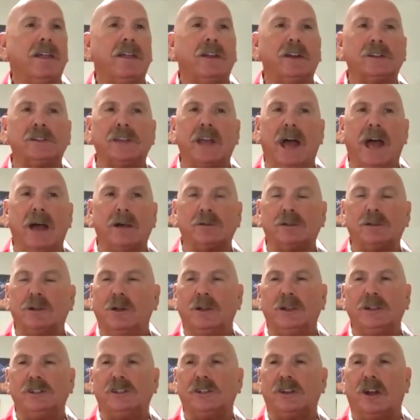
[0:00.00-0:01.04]
There's
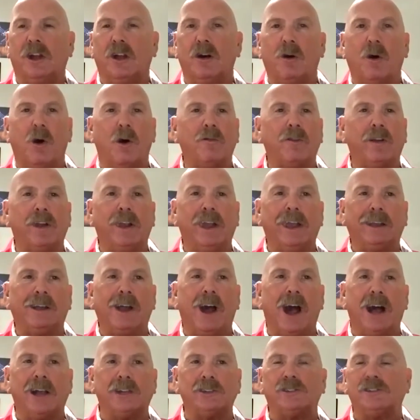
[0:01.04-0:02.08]
absolutely zero overhead
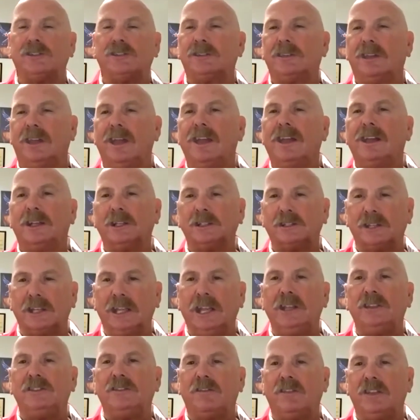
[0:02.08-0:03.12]
costs because
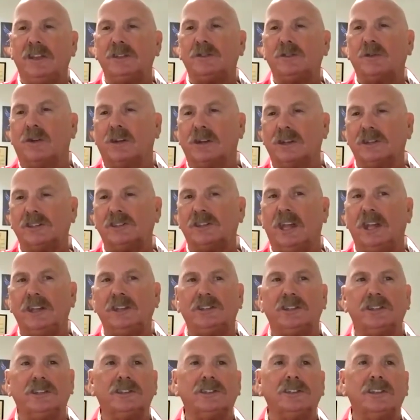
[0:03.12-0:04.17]
each of these
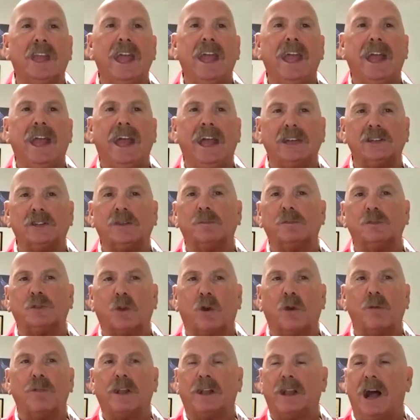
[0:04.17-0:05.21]
organizations has
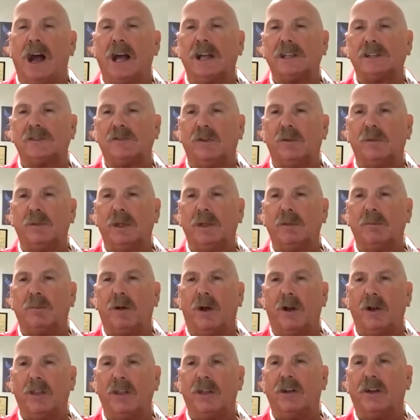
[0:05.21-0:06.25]
absorbed the cost for being
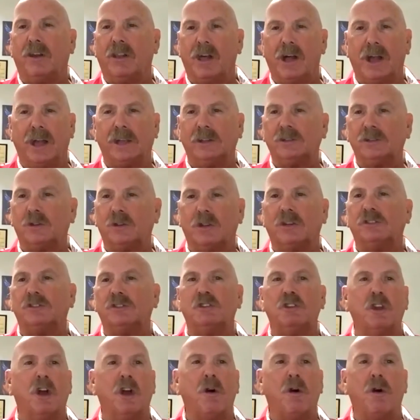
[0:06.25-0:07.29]
part of their alliance. So
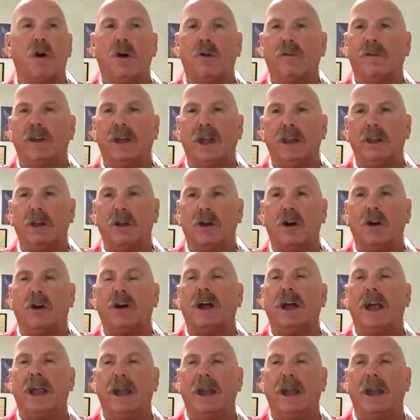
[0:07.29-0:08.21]
there's no overhead at all.